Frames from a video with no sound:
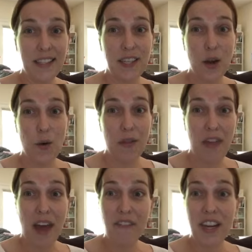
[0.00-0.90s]
So
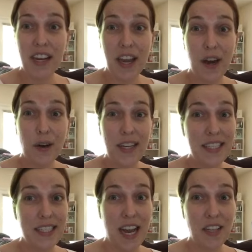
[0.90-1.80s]
that video
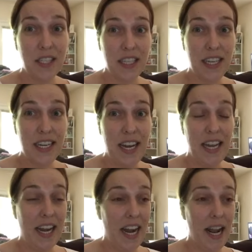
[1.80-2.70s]
is now
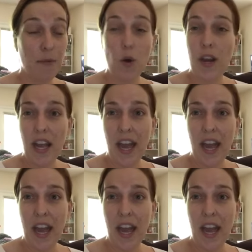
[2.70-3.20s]
deleted and I'm going